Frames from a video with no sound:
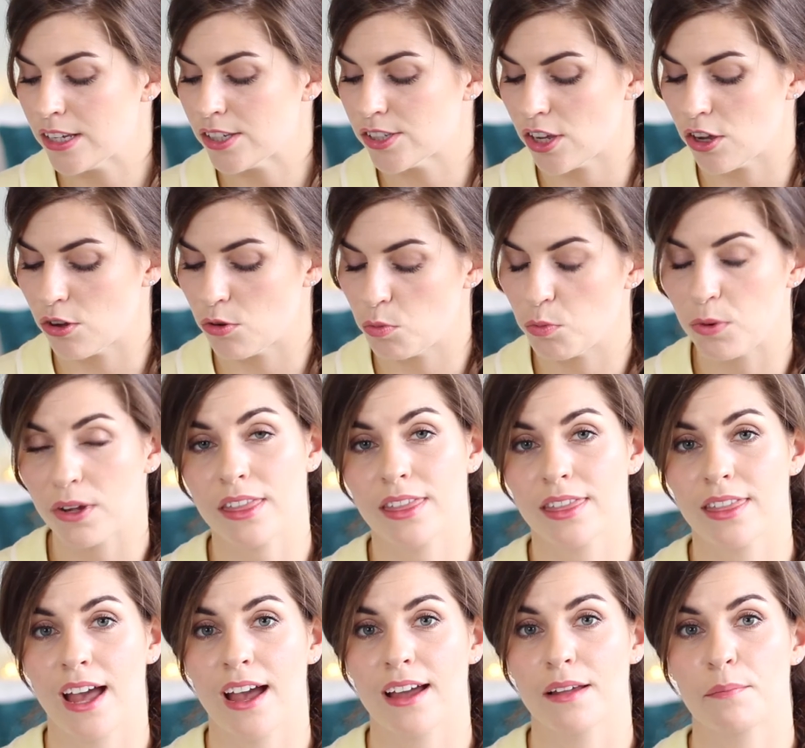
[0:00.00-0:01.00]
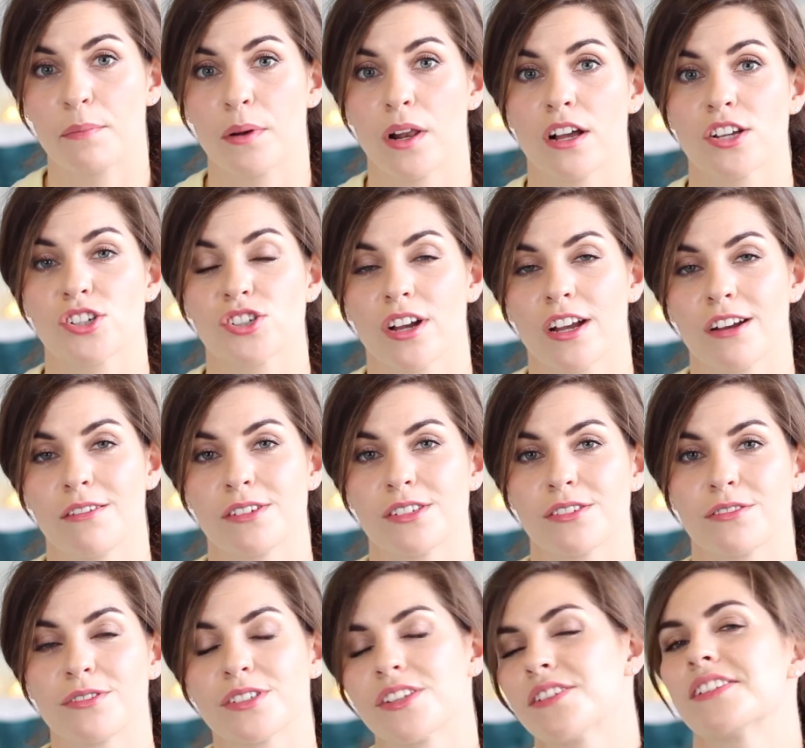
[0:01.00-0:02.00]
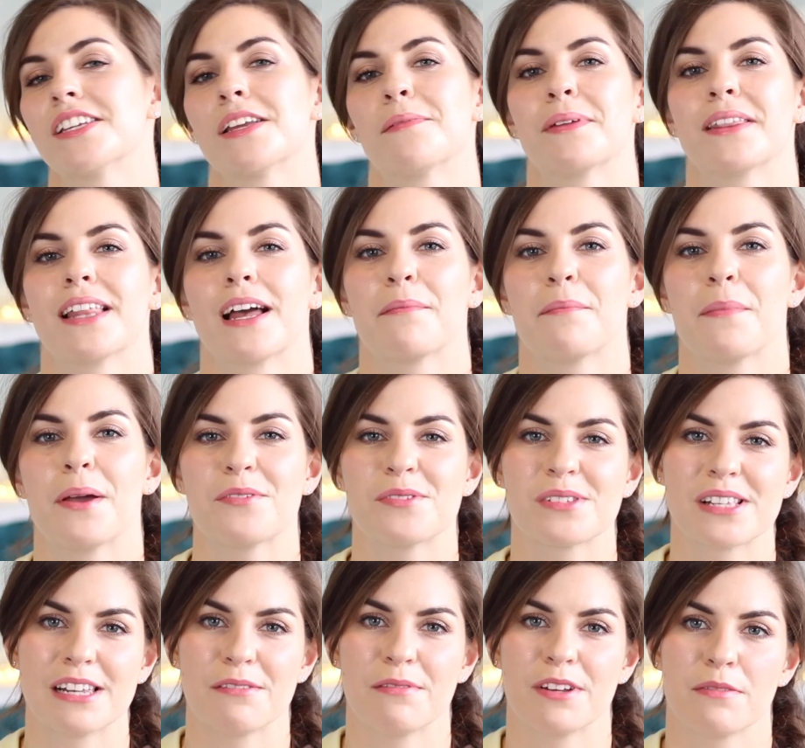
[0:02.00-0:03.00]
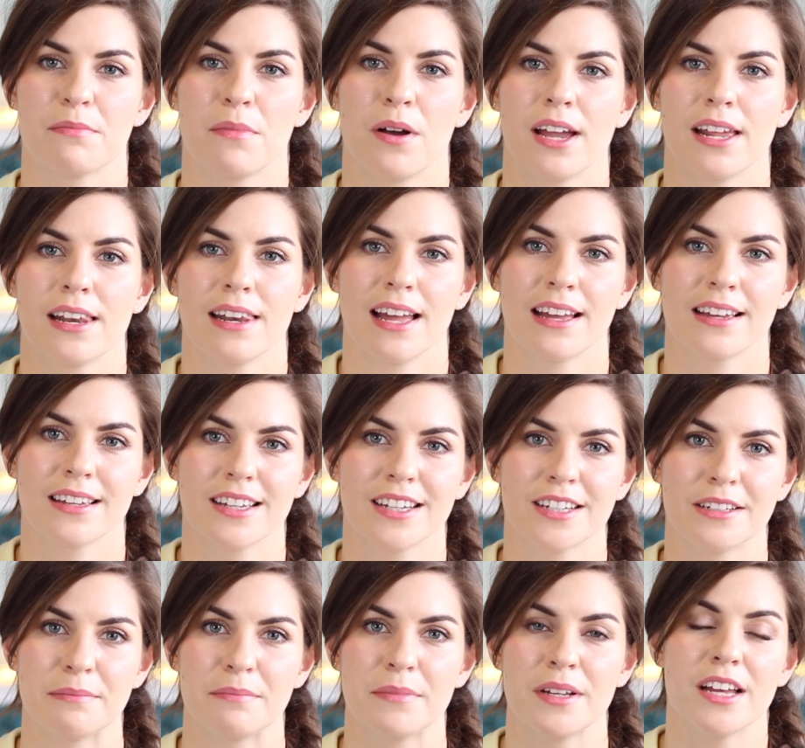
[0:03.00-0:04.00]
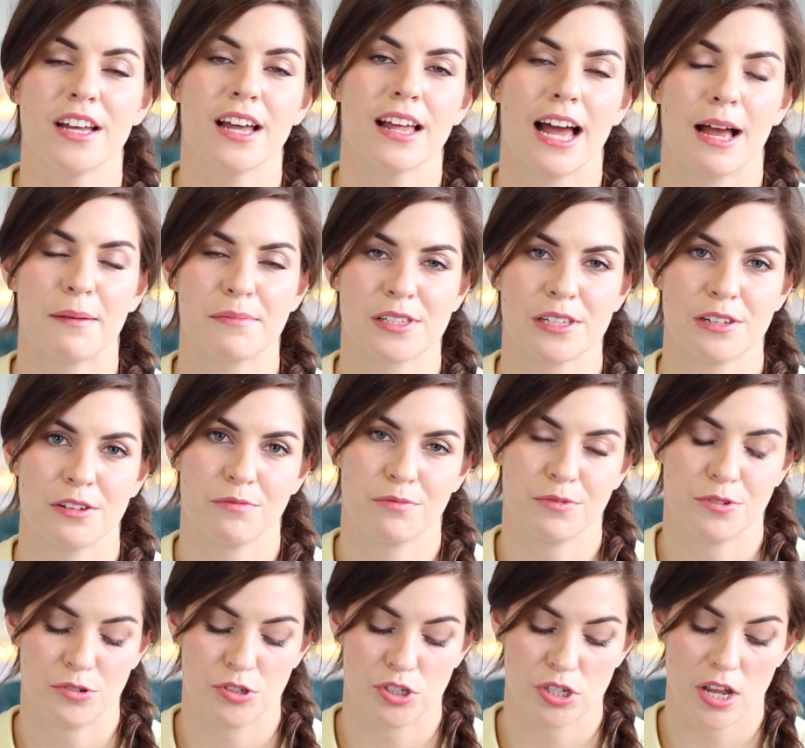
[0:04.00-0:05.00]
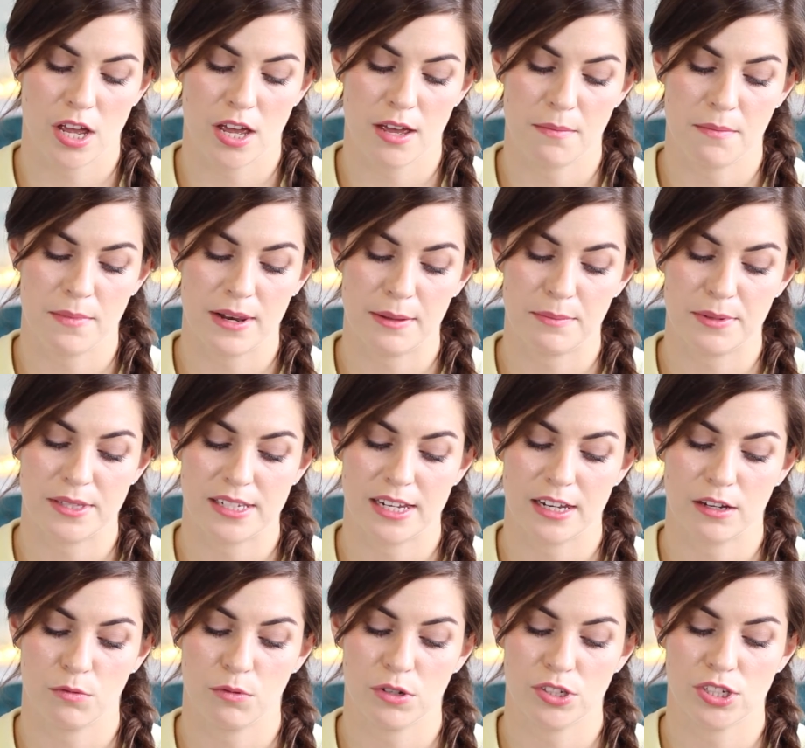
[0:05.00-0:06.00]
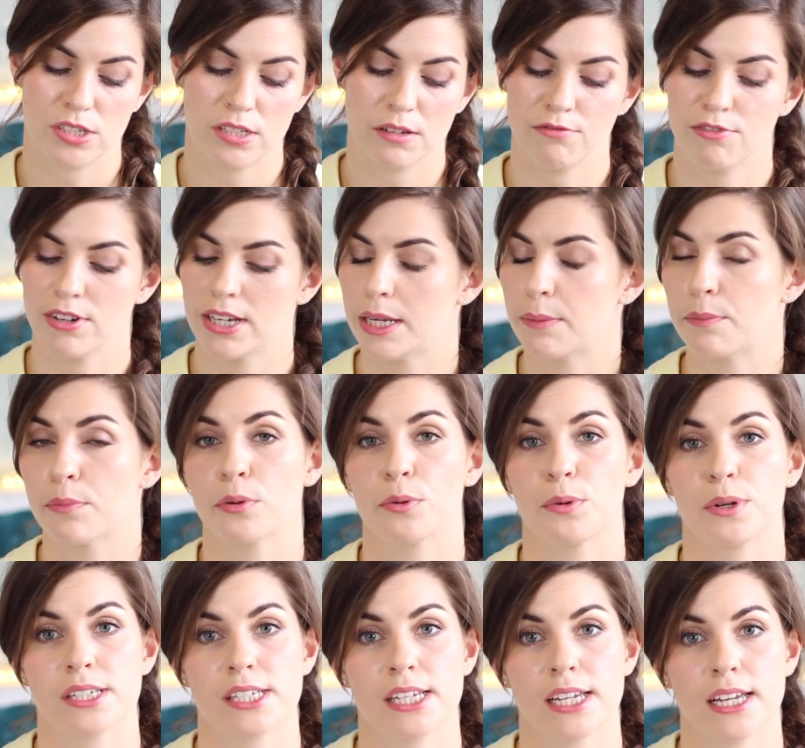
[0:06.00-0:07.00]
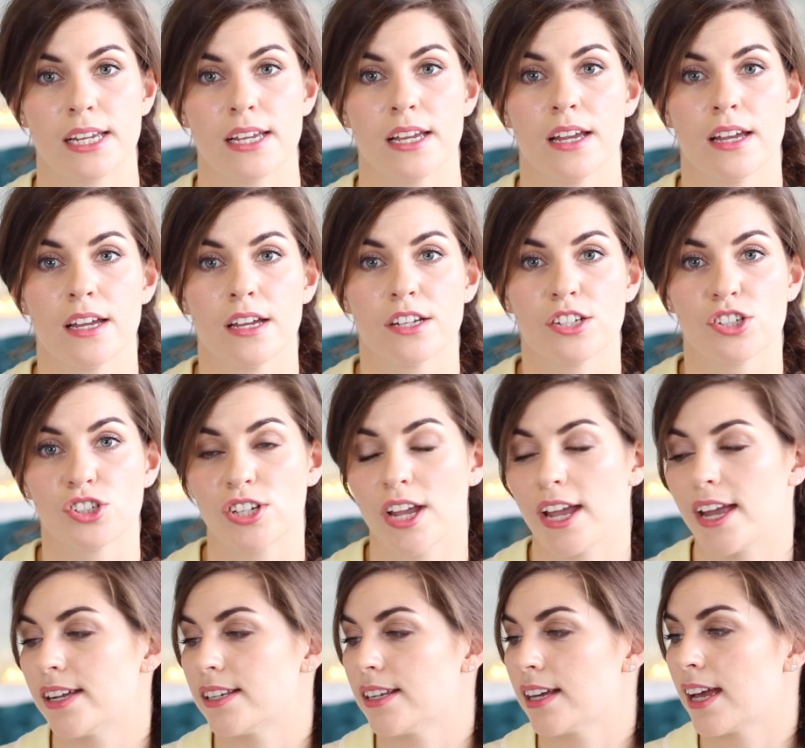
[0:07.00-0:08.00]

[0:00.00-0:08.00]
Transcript: So with that blush, I was also tuning that mostly with my Lancome Absolute Rouge lipstick, which is a really pretty shade.